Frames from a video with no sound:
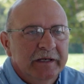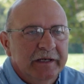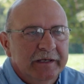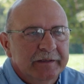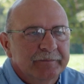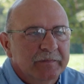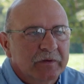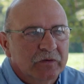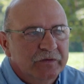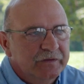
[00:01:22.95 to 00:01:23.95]
Of
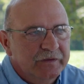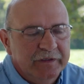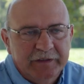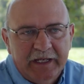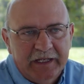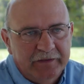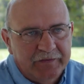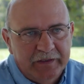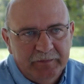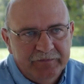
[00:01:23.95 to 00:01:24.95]
course, the cattle's
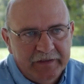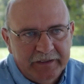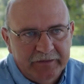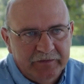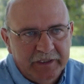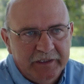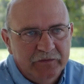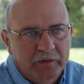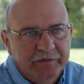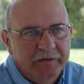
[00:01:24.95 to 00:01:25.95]
got to be fed every day.
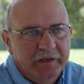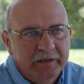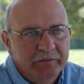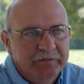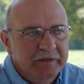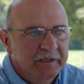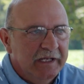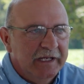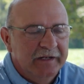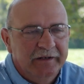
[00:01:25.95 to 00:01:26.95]
Twice a day we feed
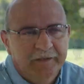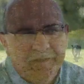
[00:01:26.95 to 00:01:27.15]
cattle.